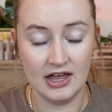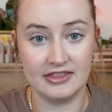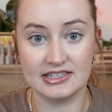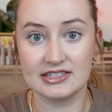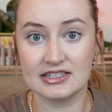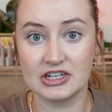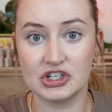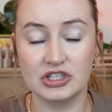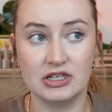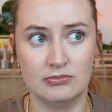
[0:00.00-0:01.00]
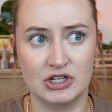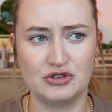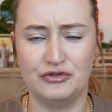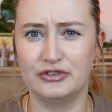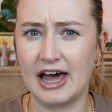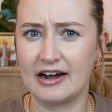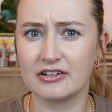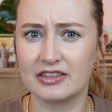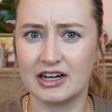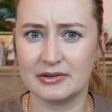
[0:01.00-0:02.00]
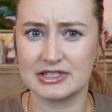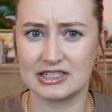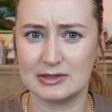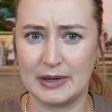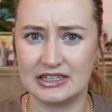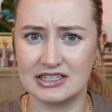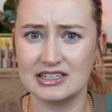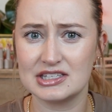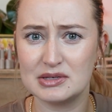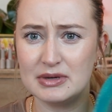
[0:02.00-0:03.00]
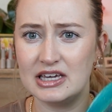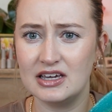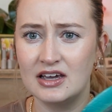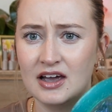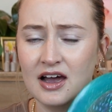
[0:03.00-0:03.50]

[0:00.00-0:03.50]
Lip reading: This is actually much flatter than I was expecting it to be.